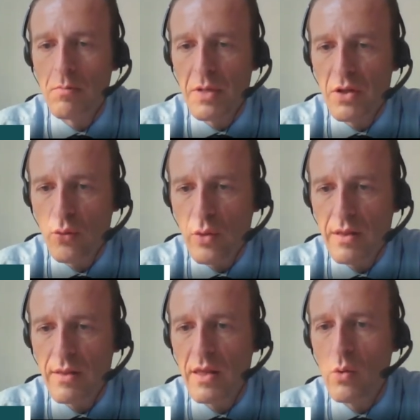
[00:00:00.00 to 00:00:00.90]

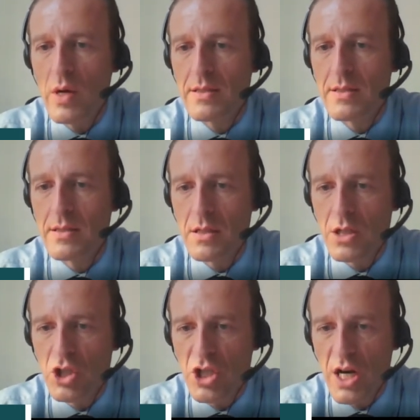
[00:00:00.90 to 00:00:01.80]
between the US,
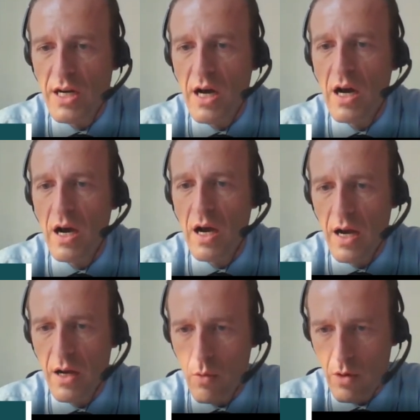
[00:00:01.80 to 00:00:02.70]
China,
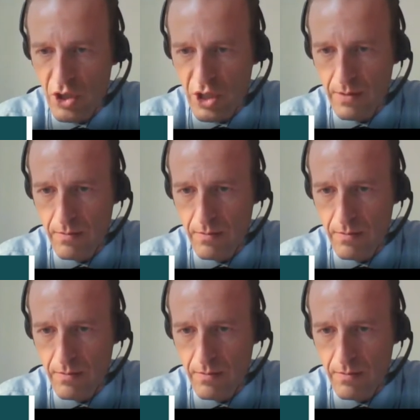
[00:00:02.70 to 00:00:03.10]
and Russia.